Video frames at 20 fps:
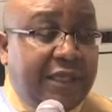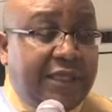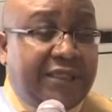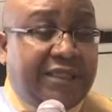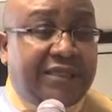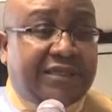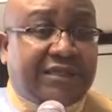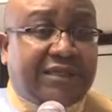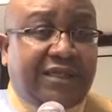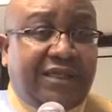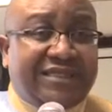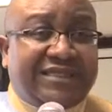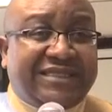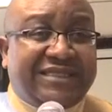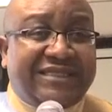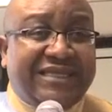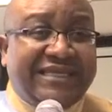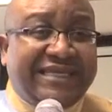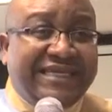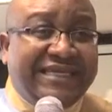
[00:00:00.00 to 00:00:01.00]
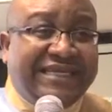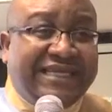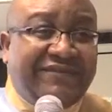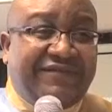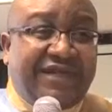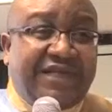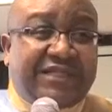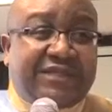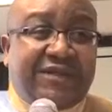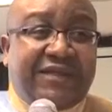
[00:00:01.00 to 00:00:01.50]
Discussing it and
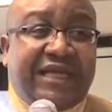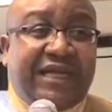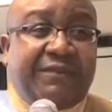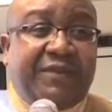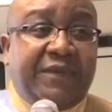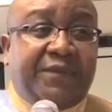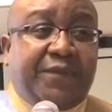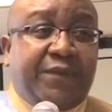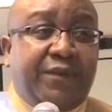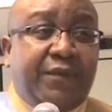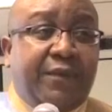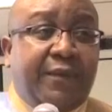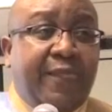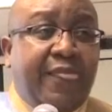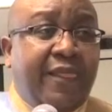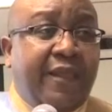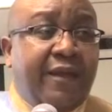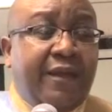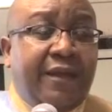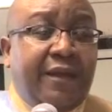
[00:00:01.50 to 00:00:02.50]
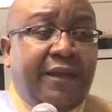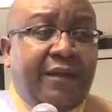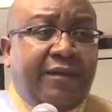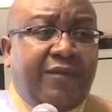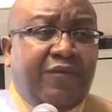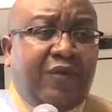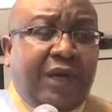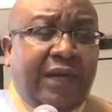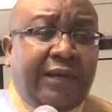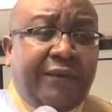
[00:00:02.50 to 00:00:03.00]
giving it to other people,
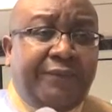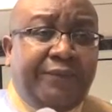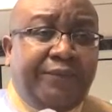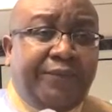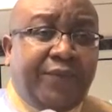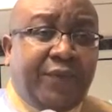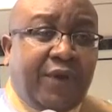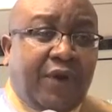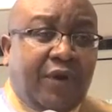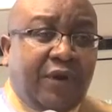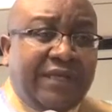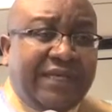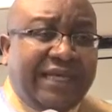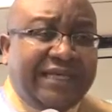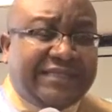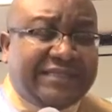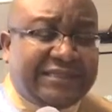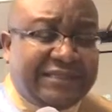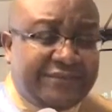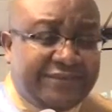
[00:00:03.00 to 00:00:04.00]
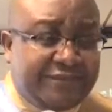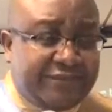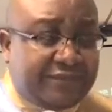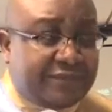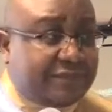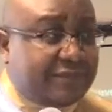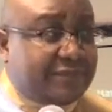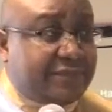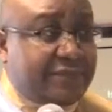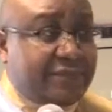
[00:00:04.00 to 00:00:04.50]
well, unless
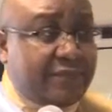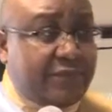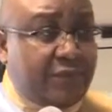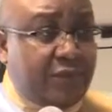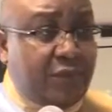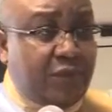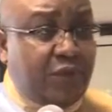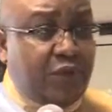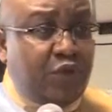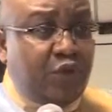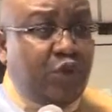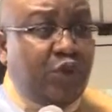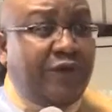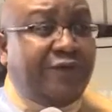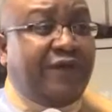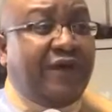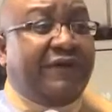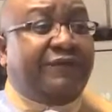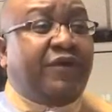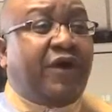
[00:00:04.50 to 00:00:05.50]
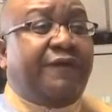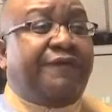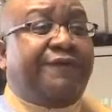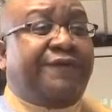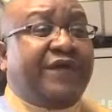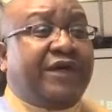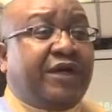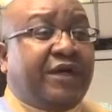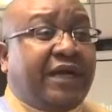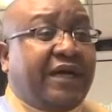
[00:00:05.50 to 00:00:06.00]
you, if you have not
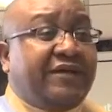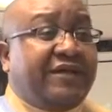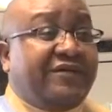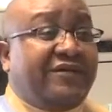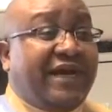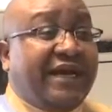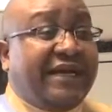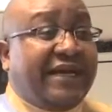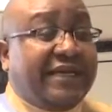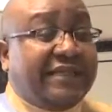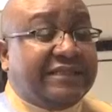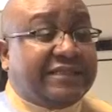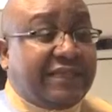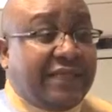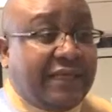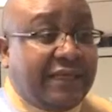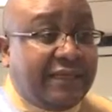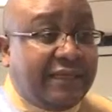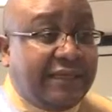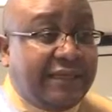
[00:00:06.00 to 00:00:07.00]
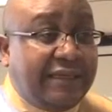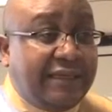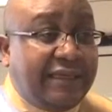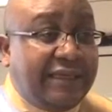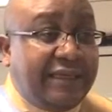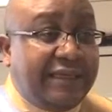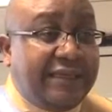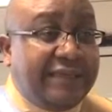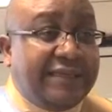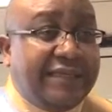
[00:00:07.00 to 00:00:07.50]
figured out the right answer,
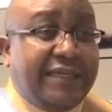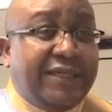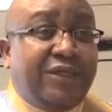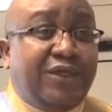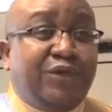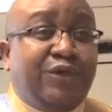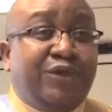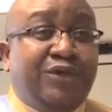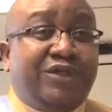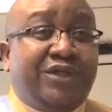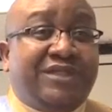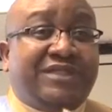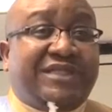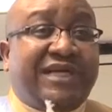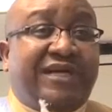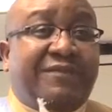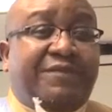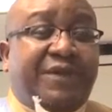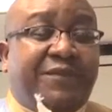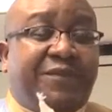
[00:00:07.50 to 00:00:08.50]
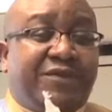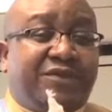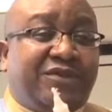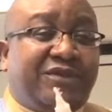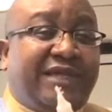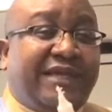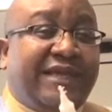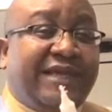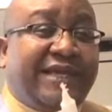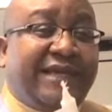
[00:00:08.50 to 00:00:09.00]
then you will just tell people
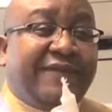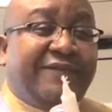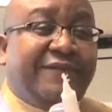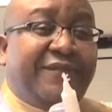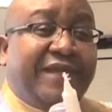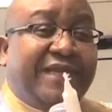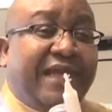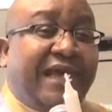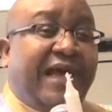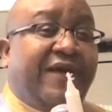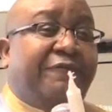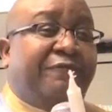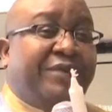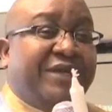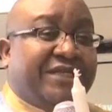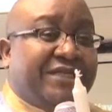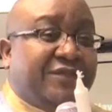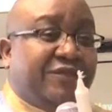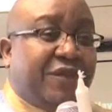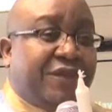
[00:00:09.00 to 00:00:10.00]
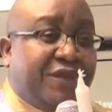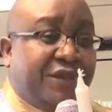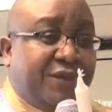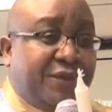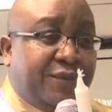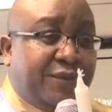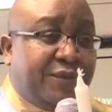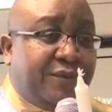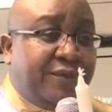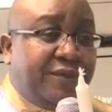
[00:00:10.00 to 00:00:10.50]
so that they can either have pity with
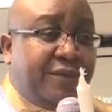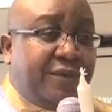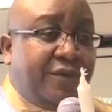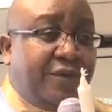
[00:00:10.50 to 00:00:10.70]
you